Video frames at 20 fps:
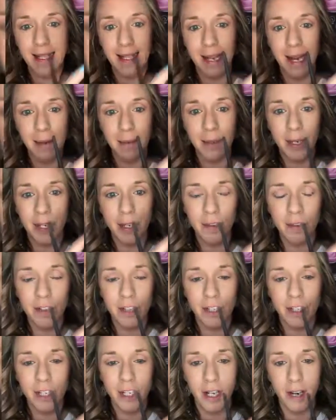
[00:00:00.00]
And then I'm going to use
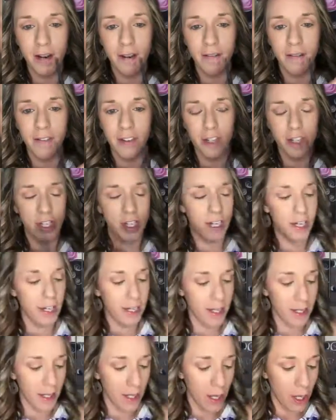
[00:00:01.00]
the shade
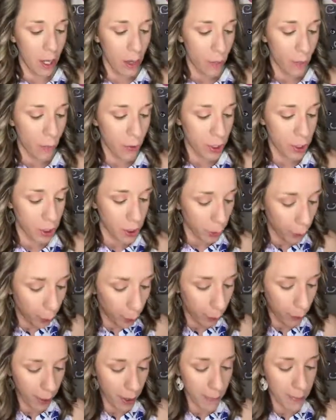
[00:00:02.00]
Visionary, which is
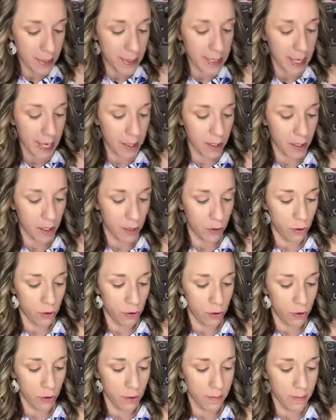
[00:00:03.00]
a metallic
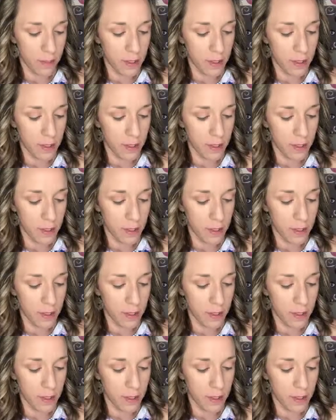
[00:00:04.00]
neutral.